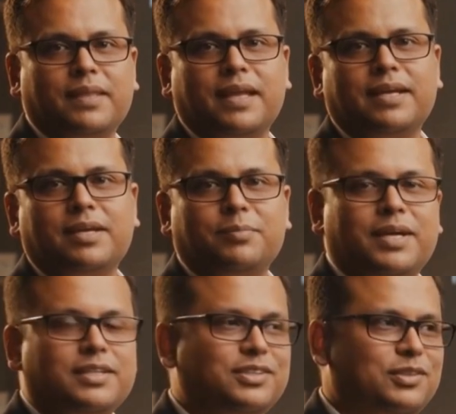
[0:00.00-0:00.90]
Another
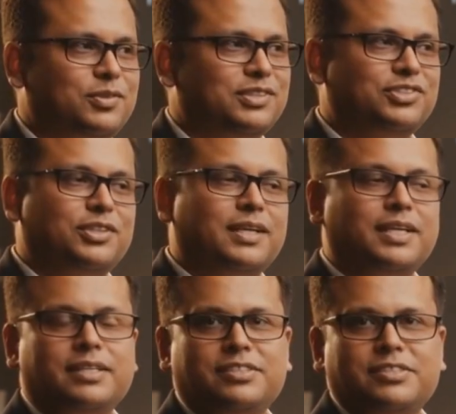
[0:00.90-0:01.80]
practical question
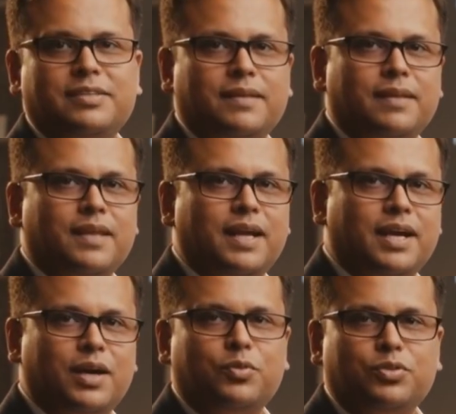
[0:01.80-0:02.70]
is
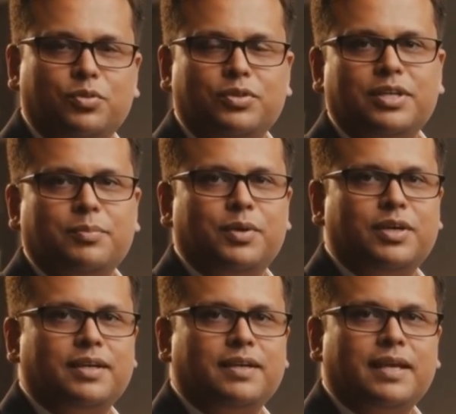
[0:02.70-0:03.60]
how you
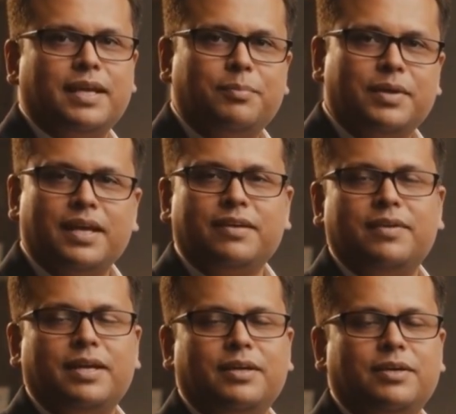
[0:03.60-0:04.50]
debug API
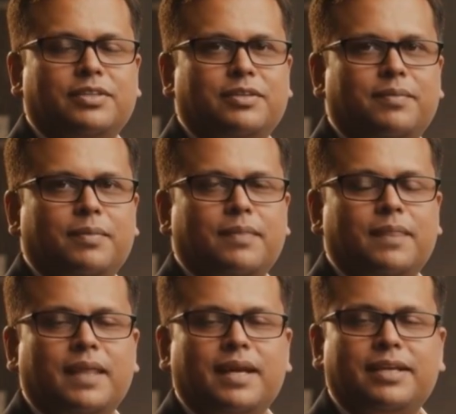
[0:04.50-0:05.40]
failures.
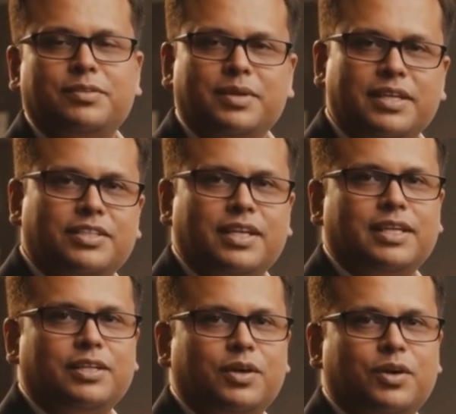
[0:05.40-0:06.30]
I explain
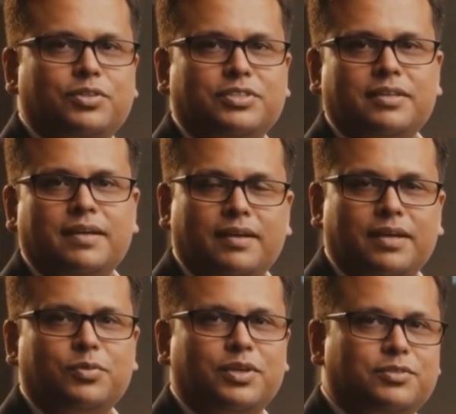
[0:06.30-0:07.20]
checking logs,
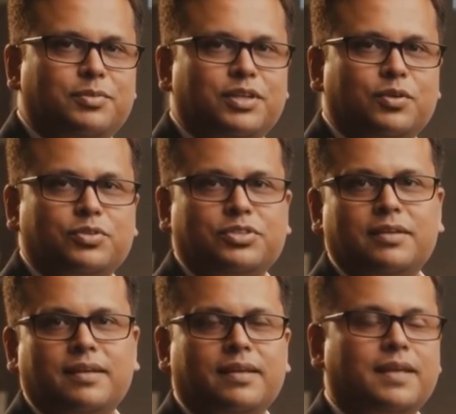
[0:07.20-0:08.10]
request payloads,
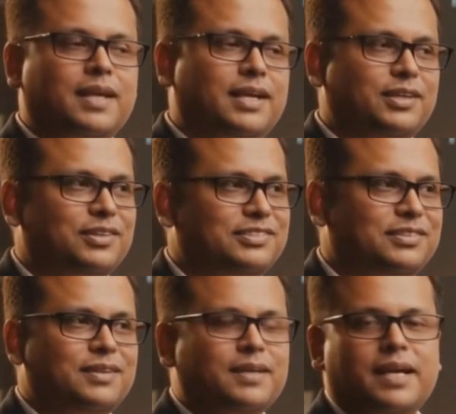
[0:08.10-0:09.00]
headers,
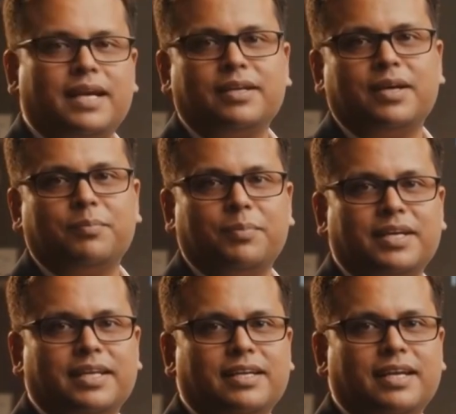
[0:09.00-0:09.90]
and
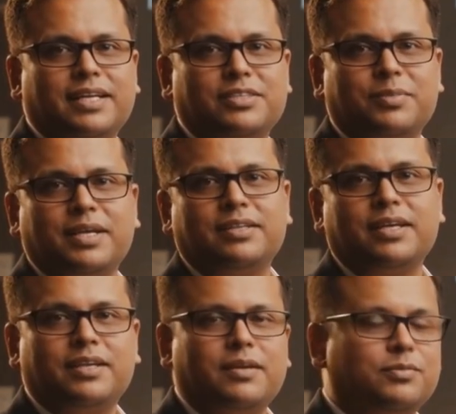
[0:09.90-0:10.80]
comparing
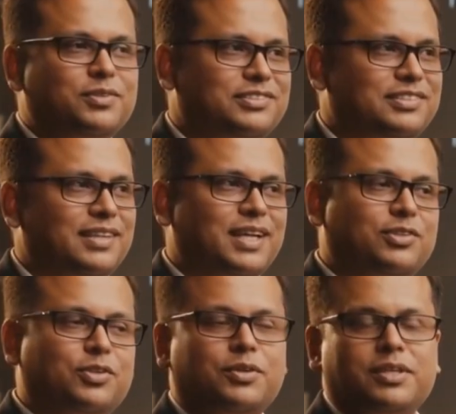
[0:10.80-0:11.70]
expected versus
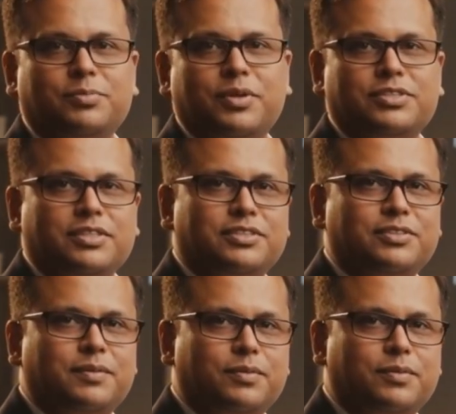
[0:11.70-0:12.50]
actual responses.